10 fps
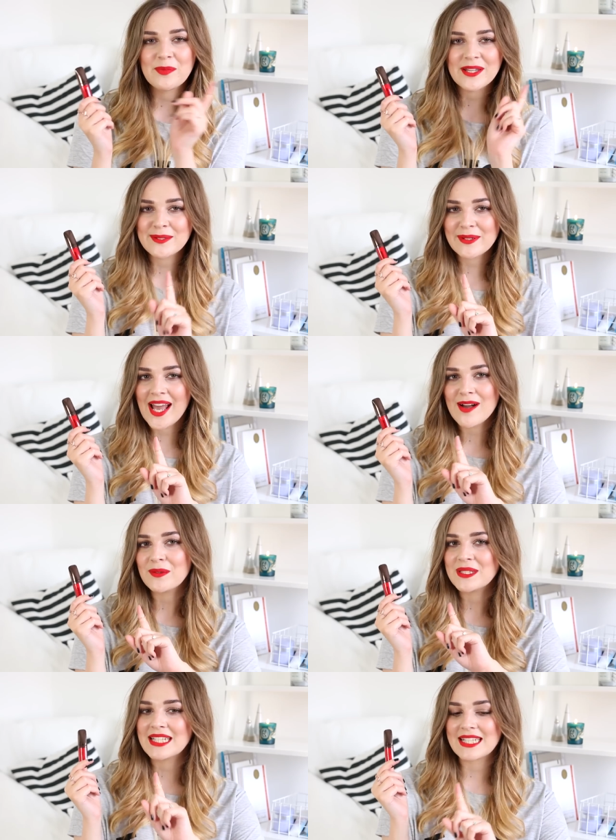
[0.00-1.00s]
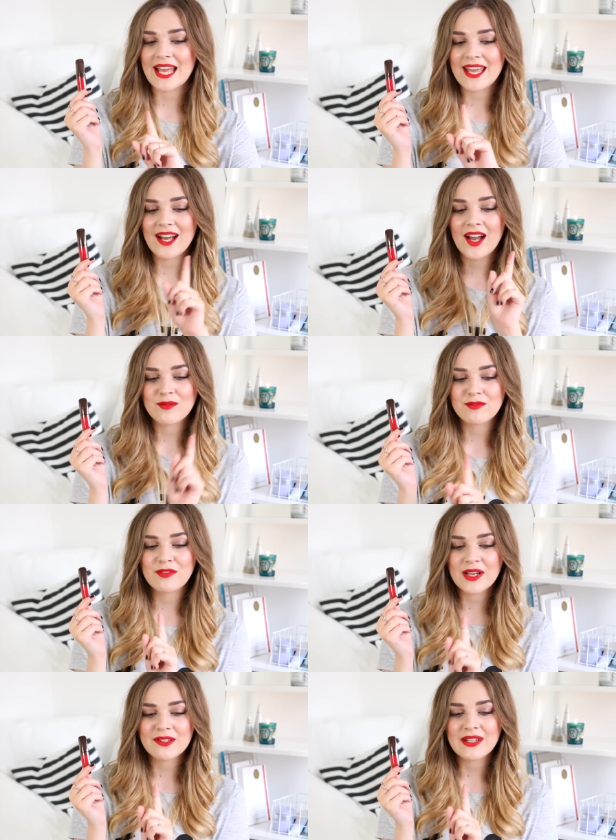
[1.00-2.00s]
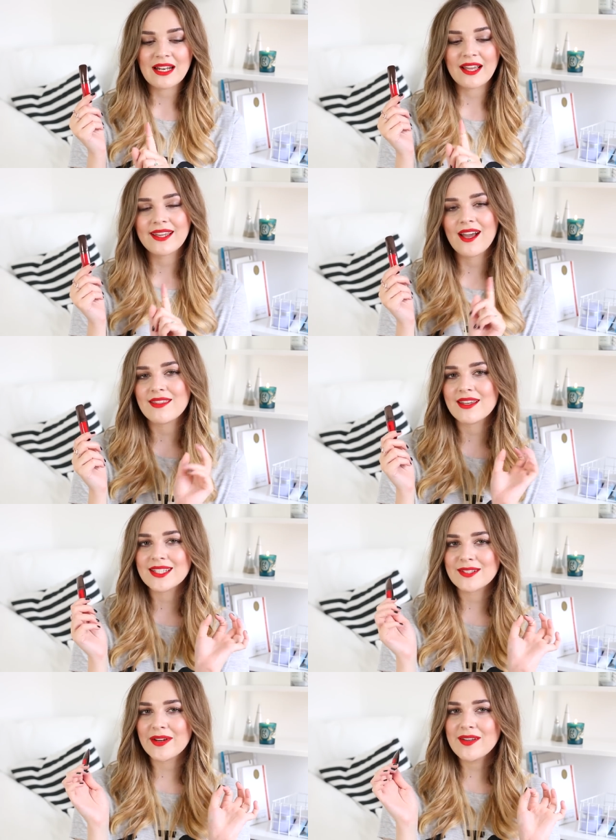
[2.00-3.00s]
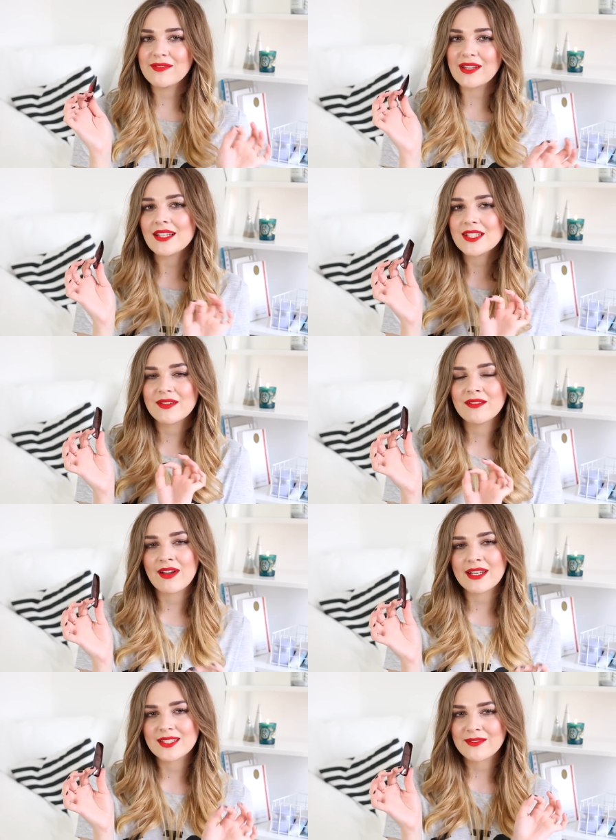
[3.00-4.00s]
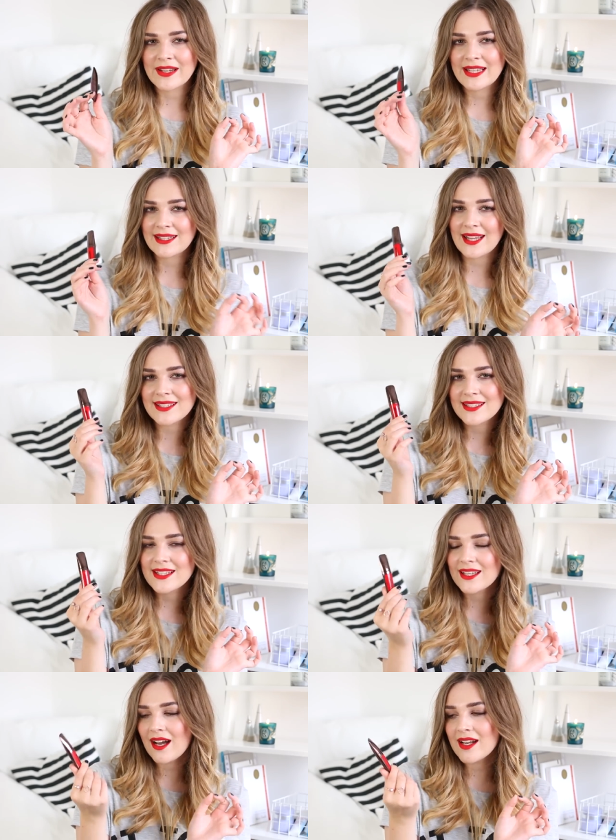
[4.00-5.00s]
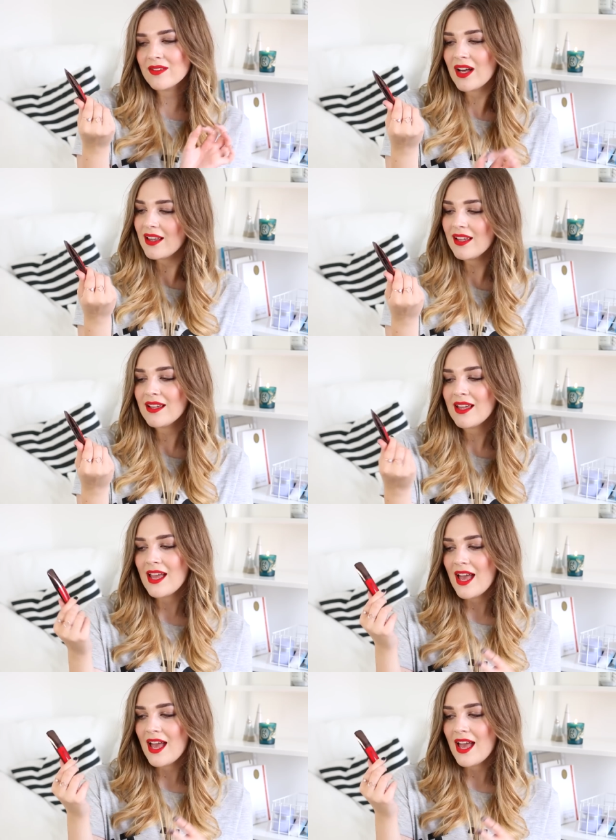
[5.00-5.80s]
But this one, I have one today. I really, really like it. I think it's a very flattering red. It's a very classic kind of colour,